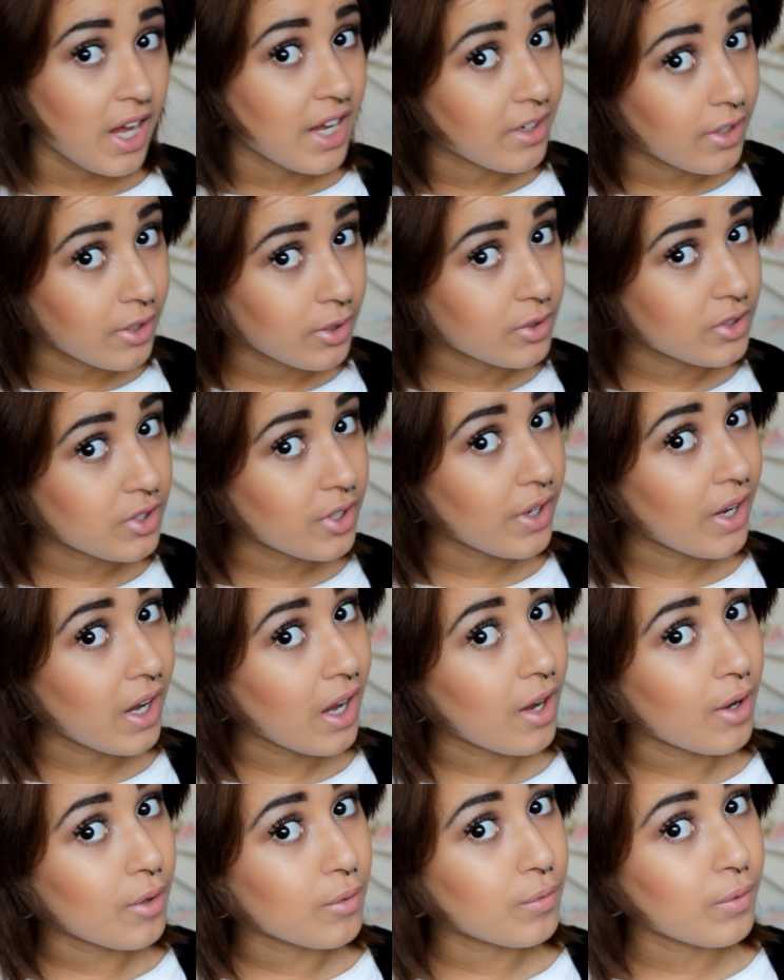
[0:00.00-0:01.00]
and I also
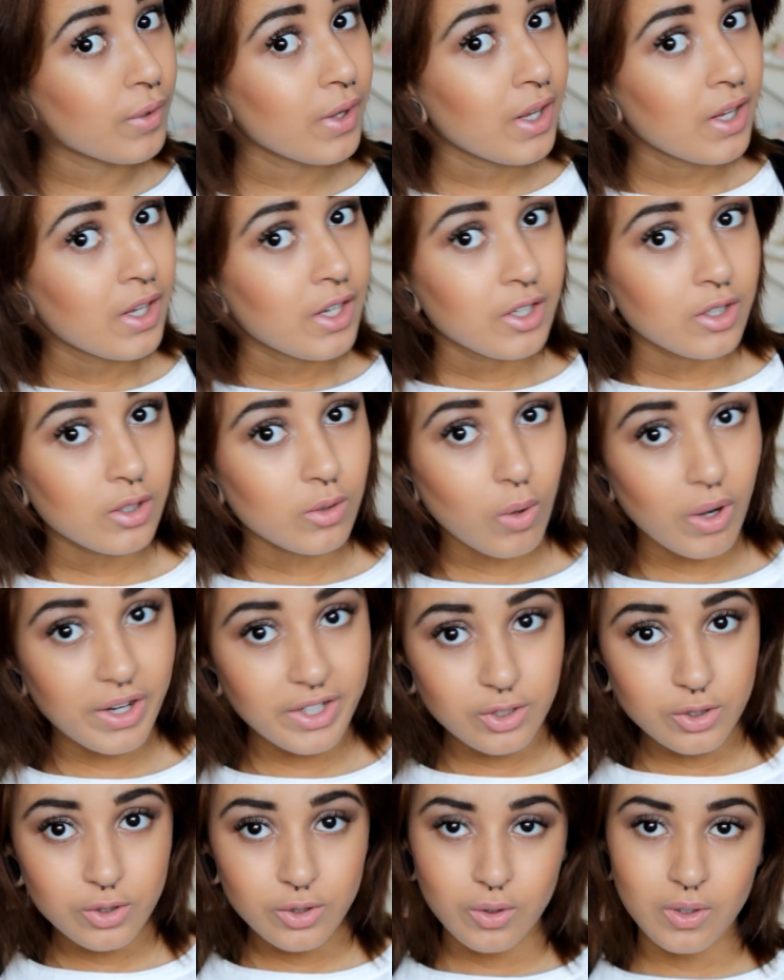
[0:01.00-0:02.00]
have quite
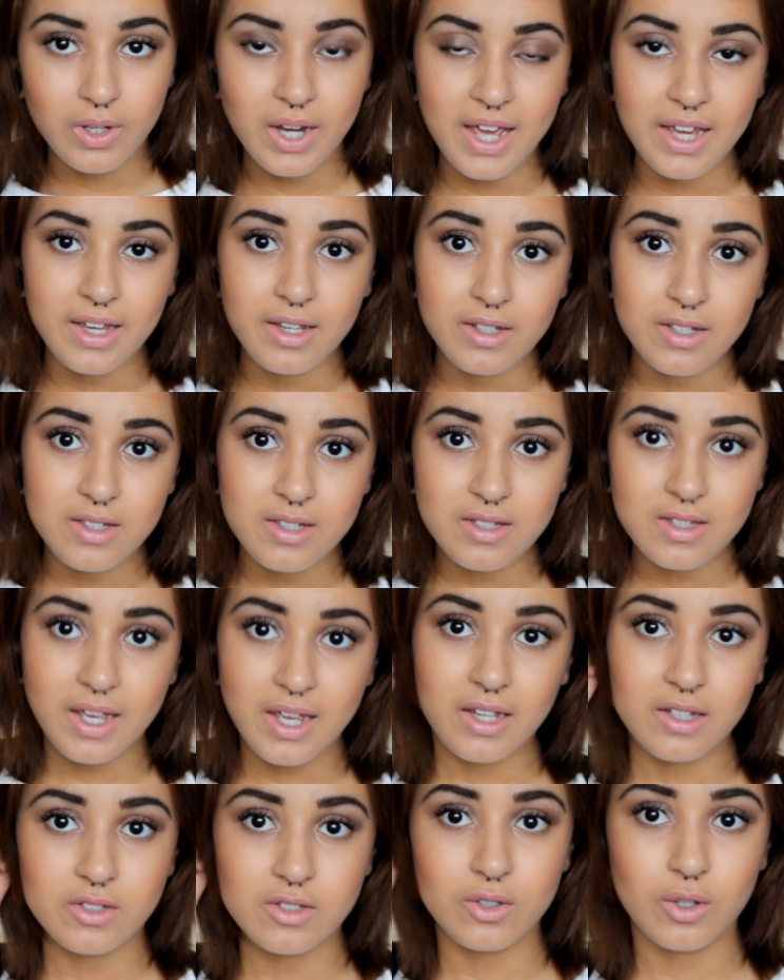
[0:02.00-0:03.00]
short layers.
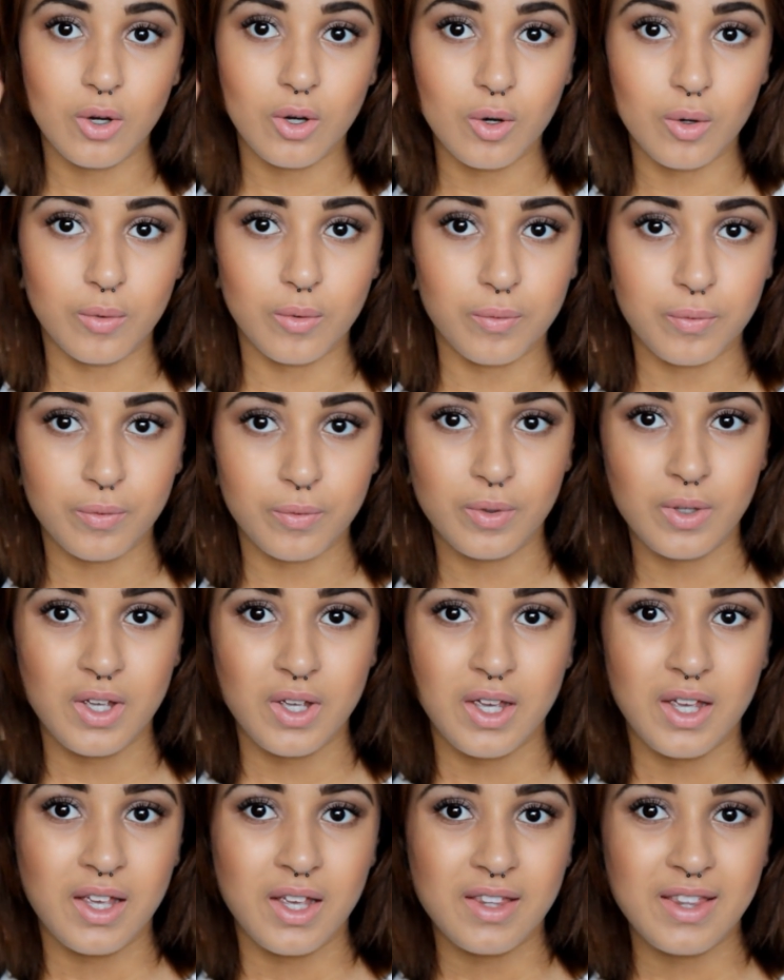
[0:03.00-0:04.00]
They're sort of,
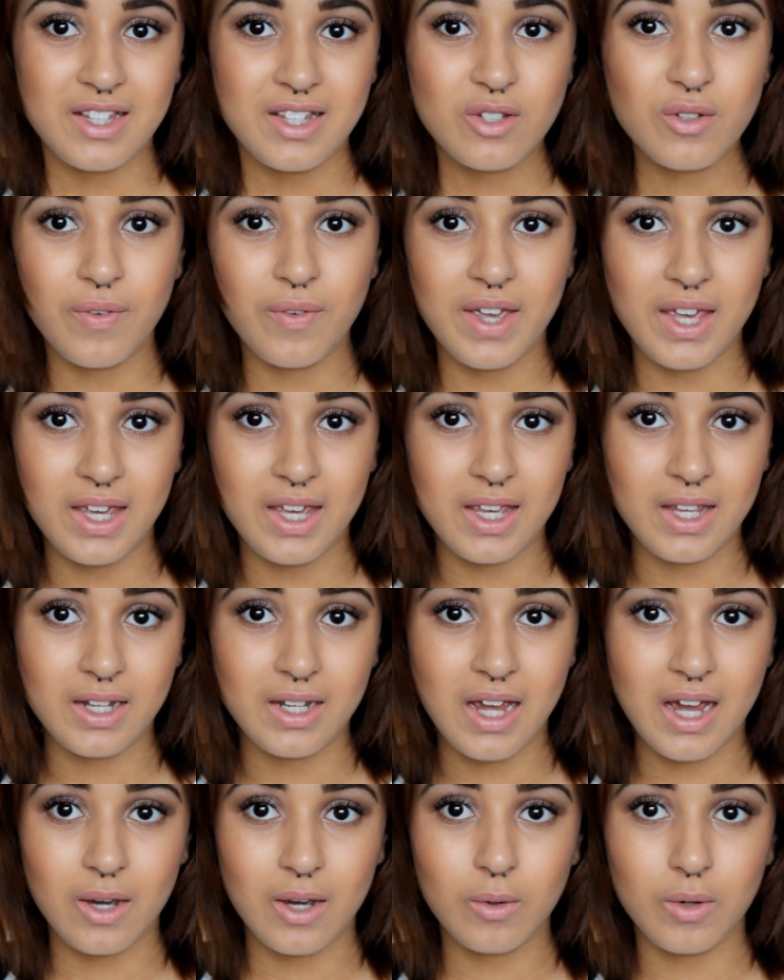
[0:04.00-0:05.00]
they're sort of here
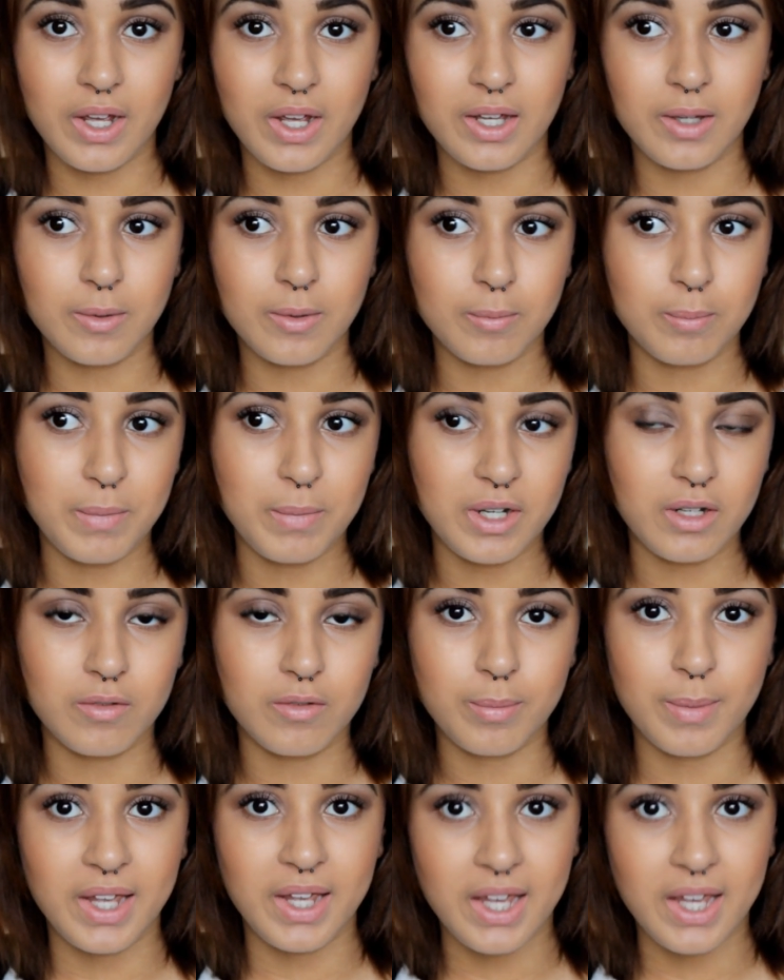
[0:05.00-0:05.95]
now, like middle of my